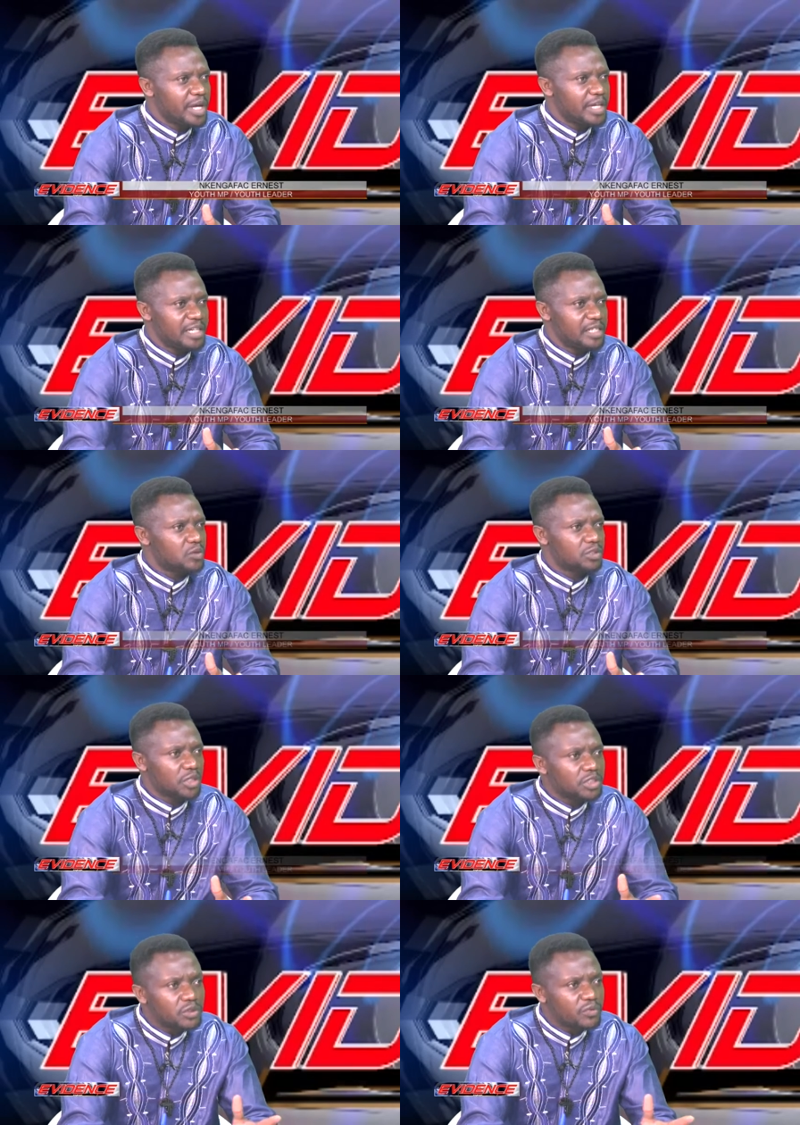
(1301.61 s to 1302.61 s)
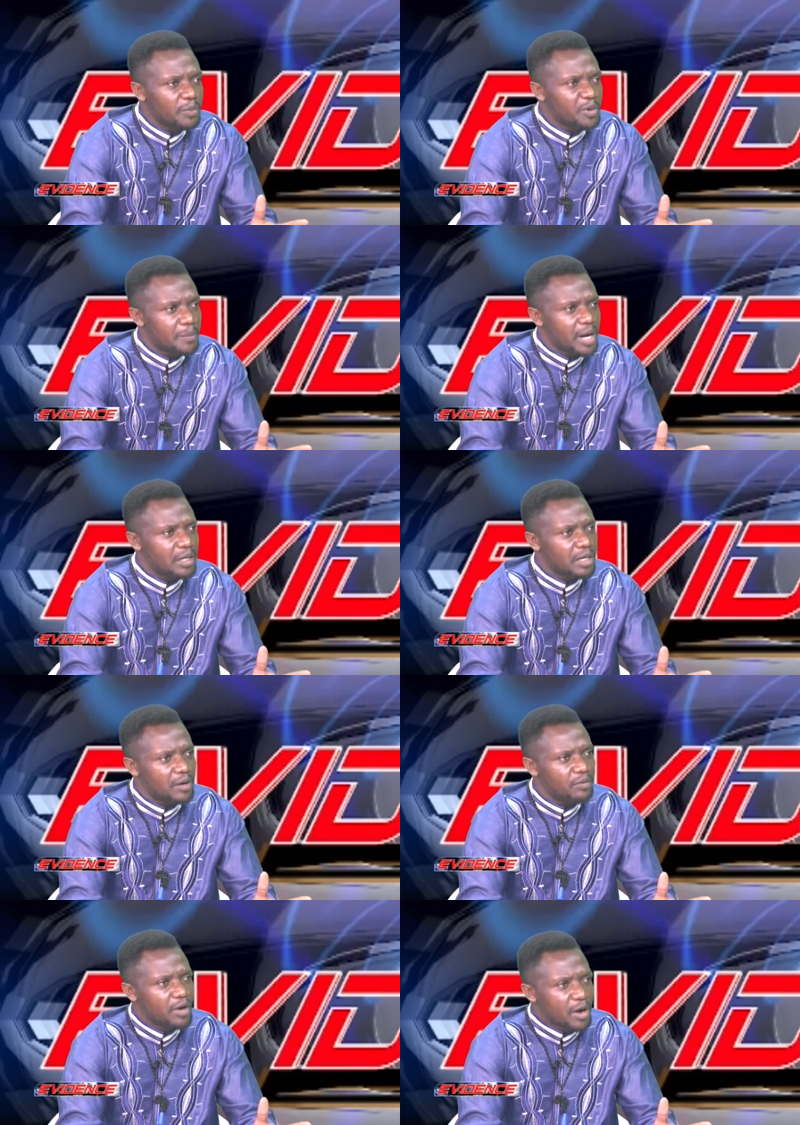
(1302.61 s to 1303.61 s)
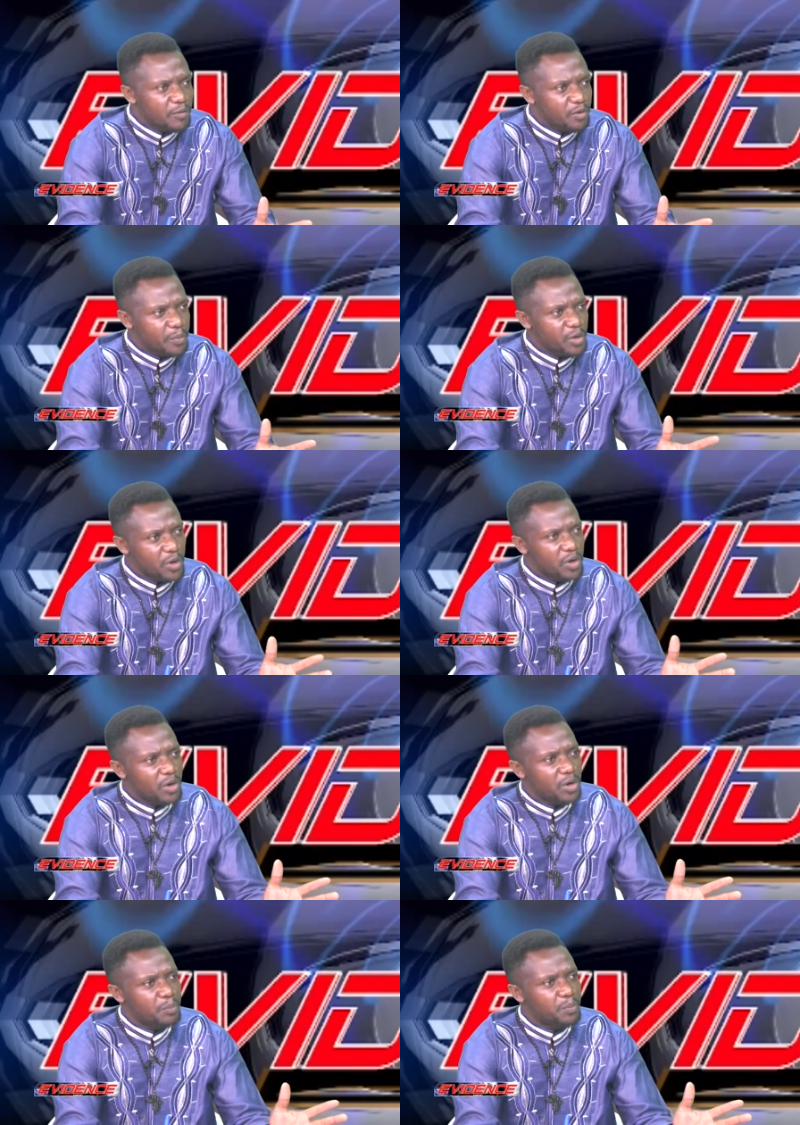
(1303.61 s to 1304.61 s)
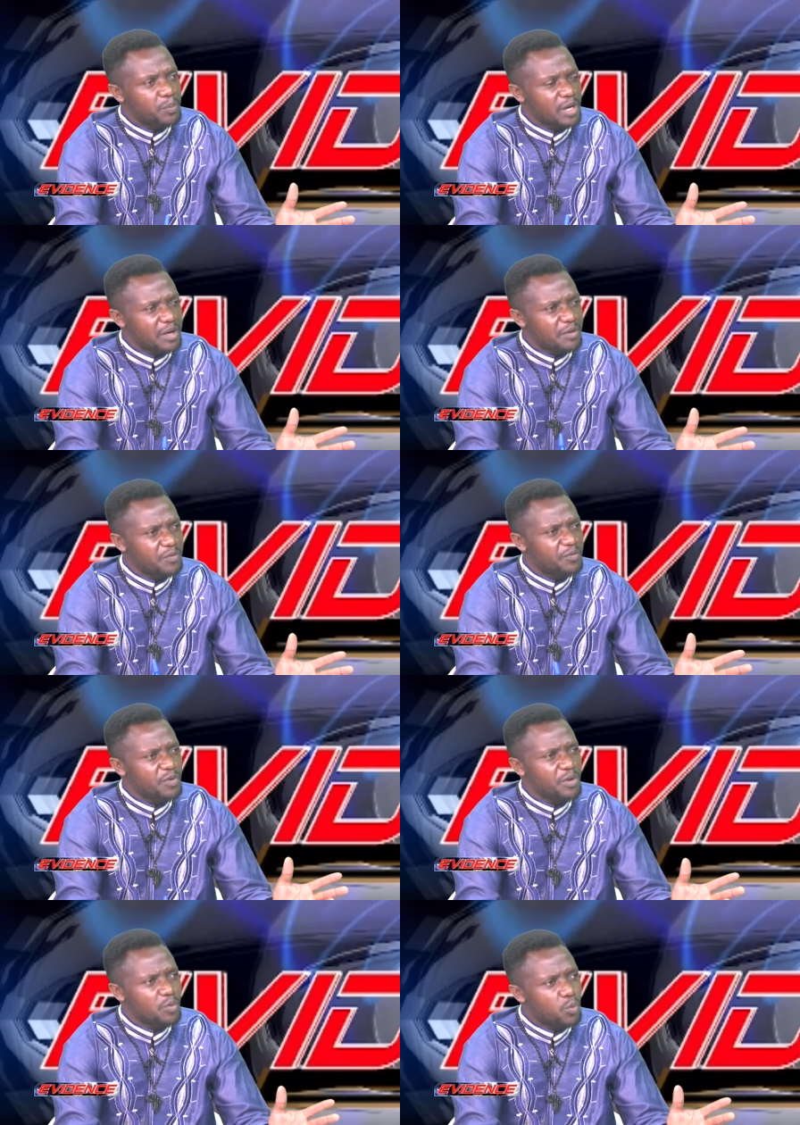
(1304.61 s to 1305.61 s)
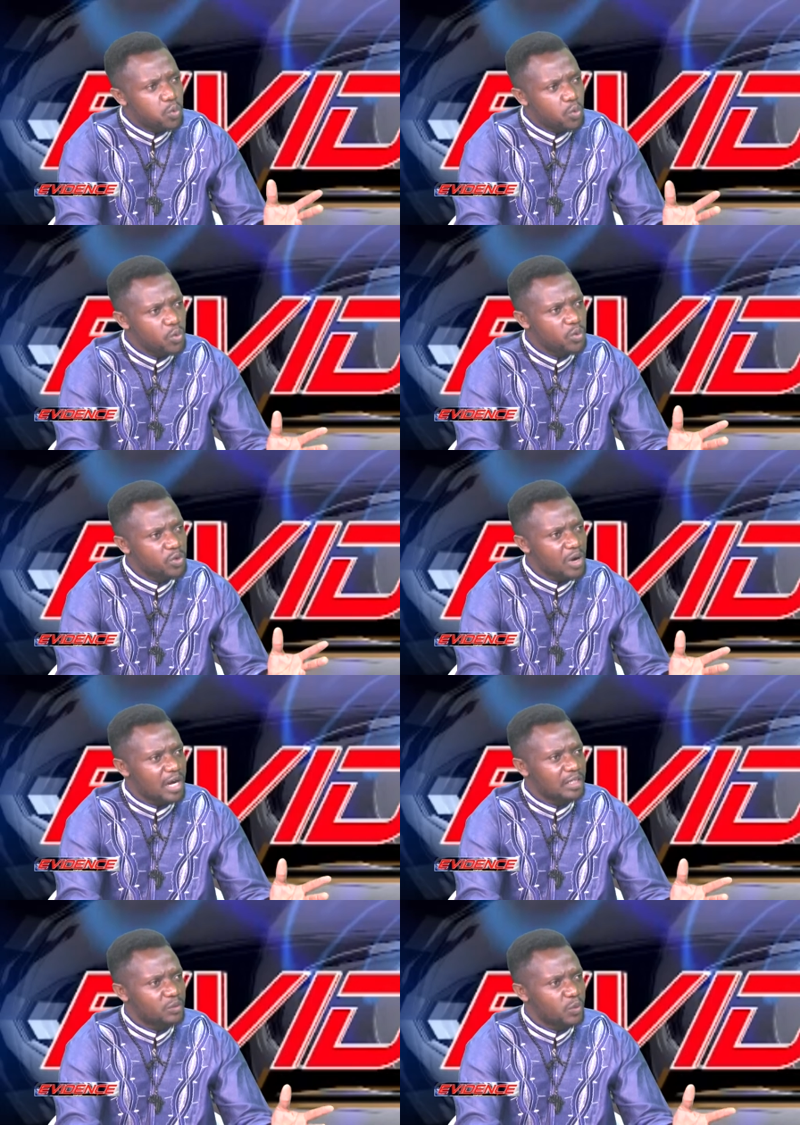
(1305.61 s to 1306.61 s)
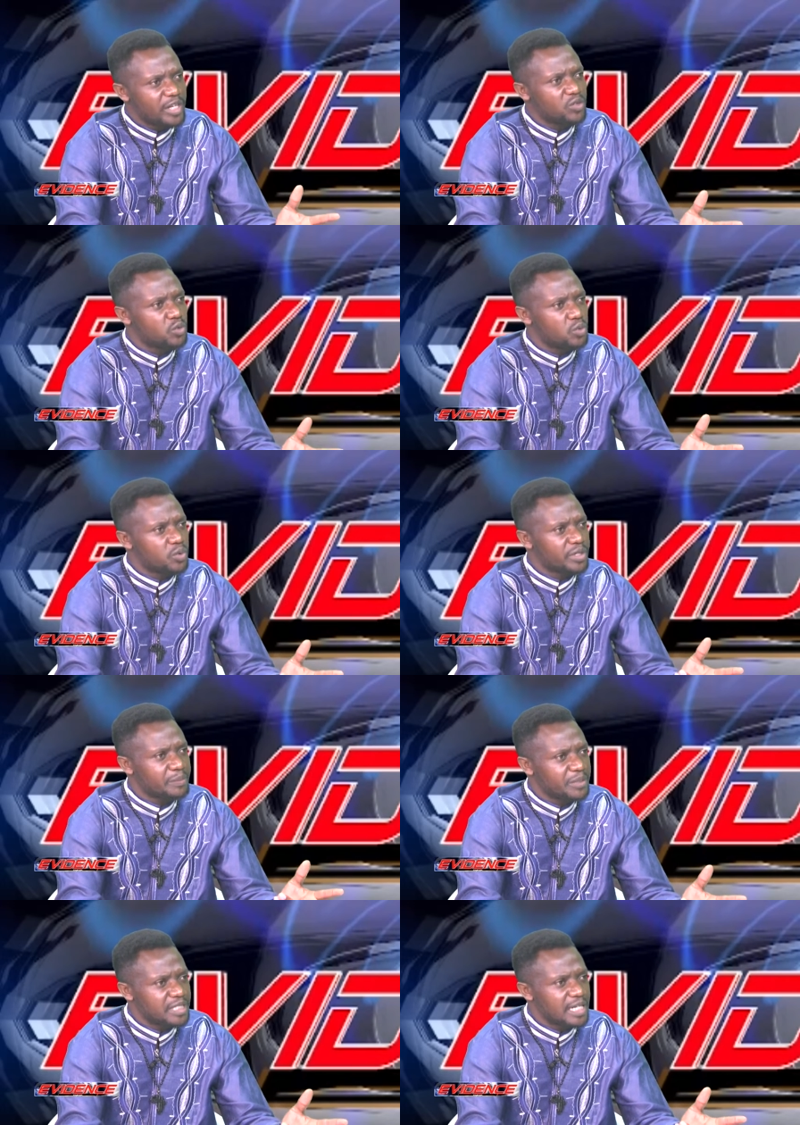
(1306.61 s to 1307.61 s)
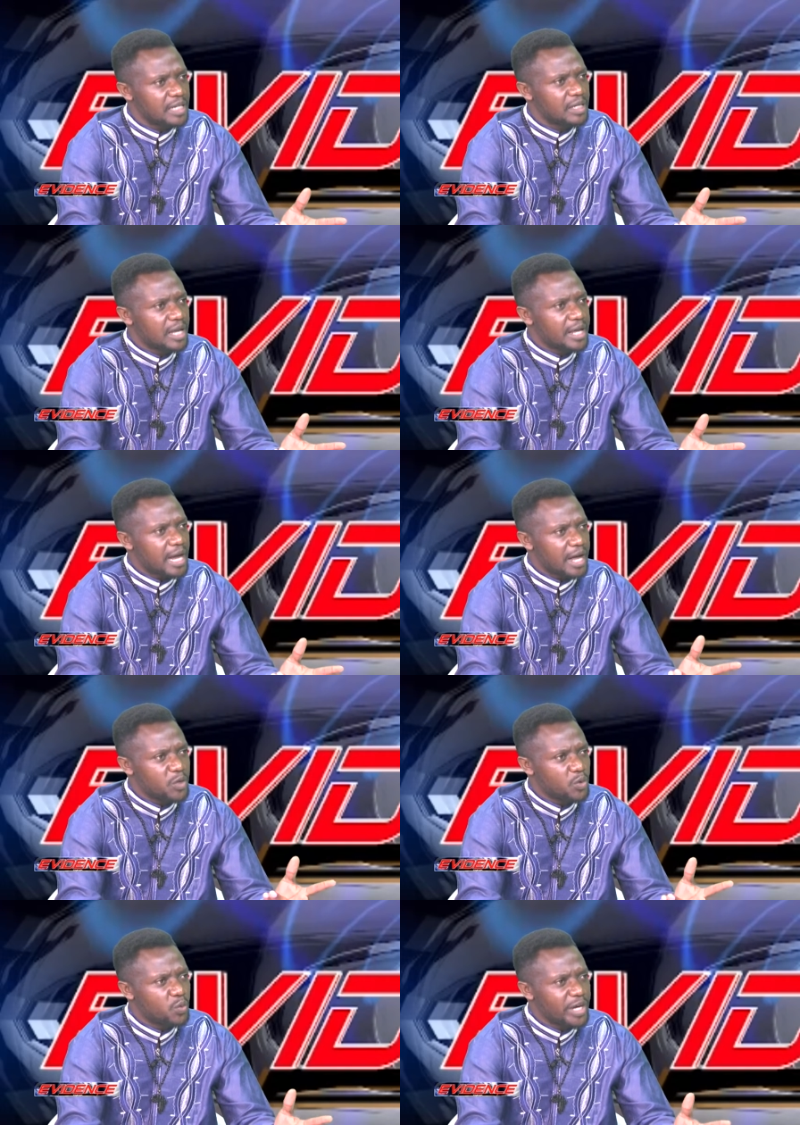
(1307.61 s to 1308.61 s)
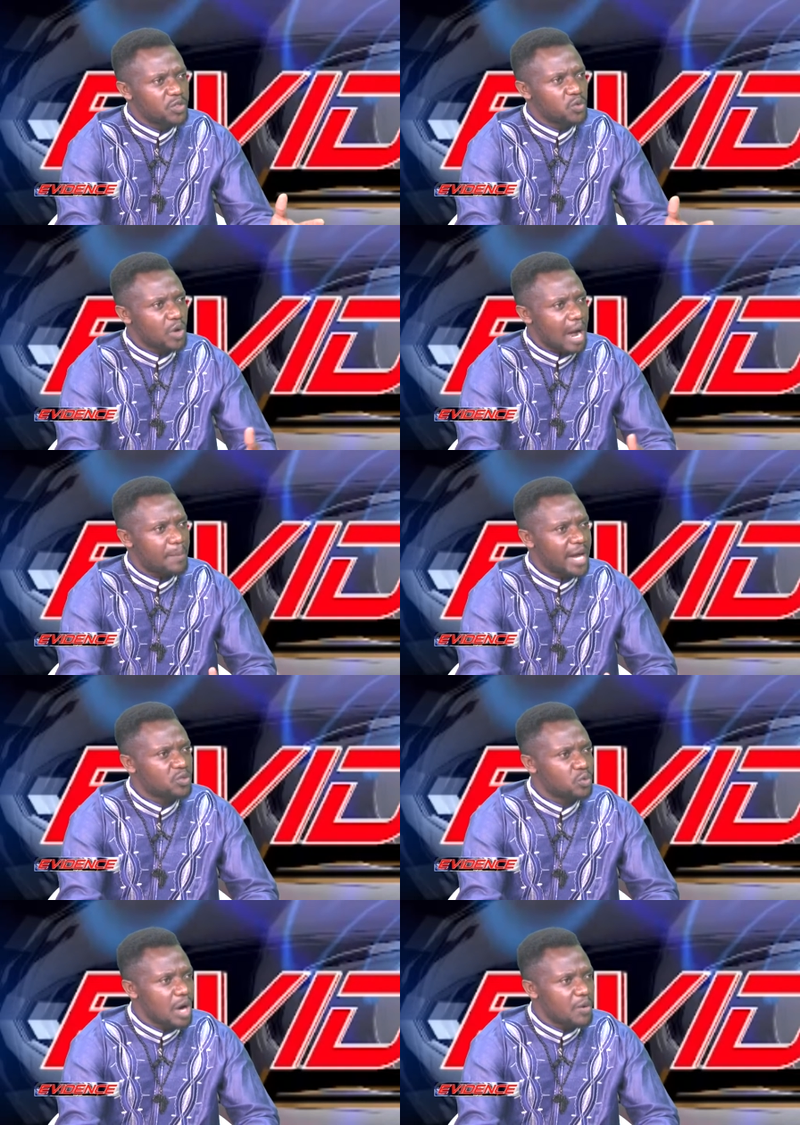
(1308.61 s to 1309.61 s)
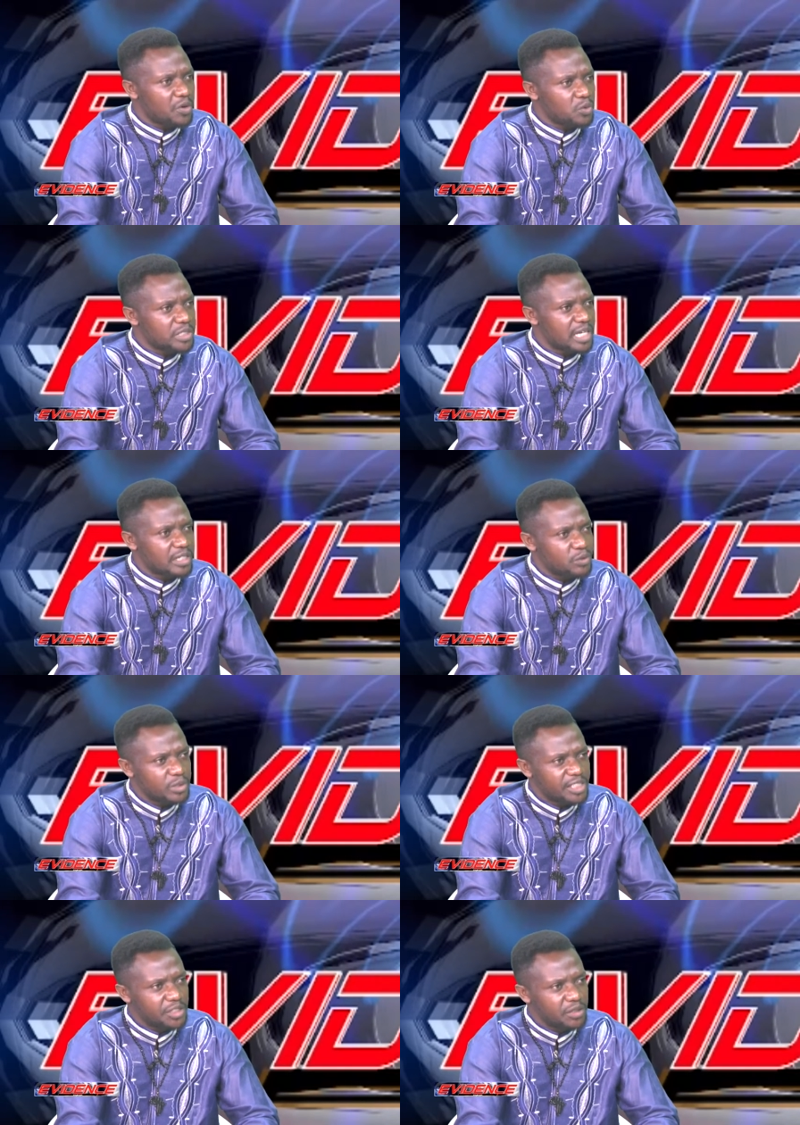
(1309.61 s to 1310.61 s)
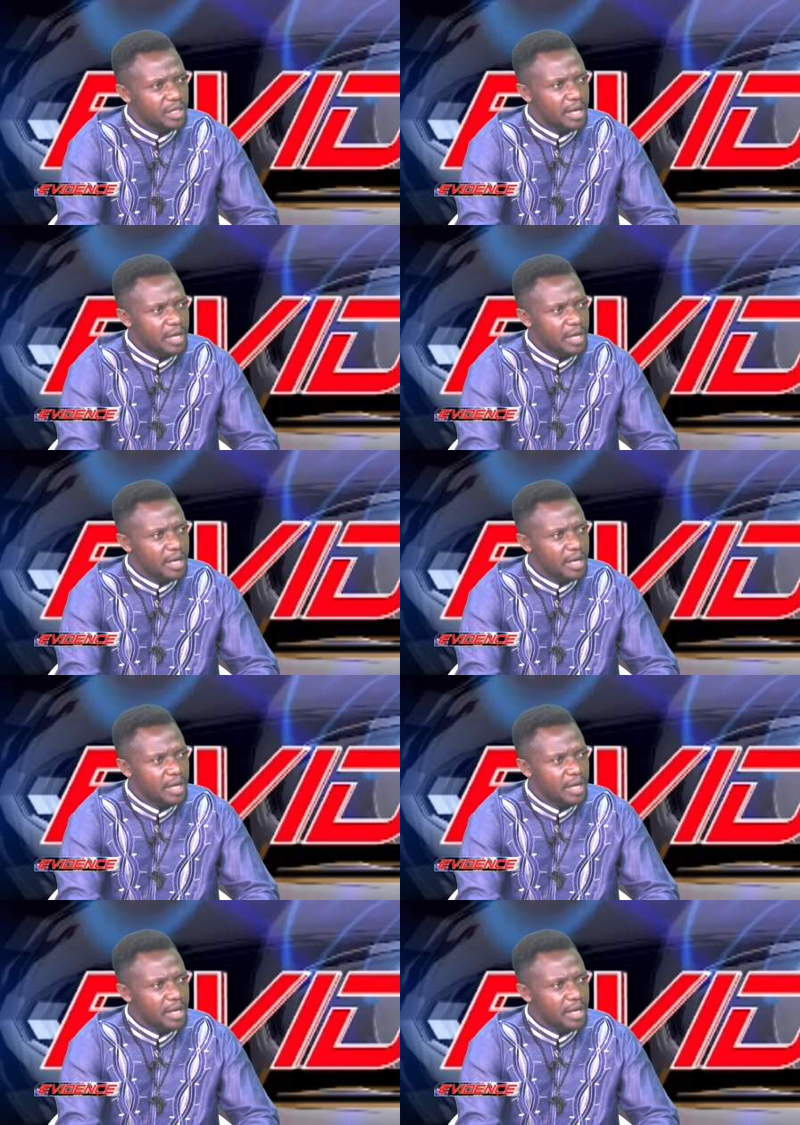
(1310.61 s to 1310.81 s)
They need to judge you from your background, from your who you are going to represent. Are you going to abide to our rules and regulation?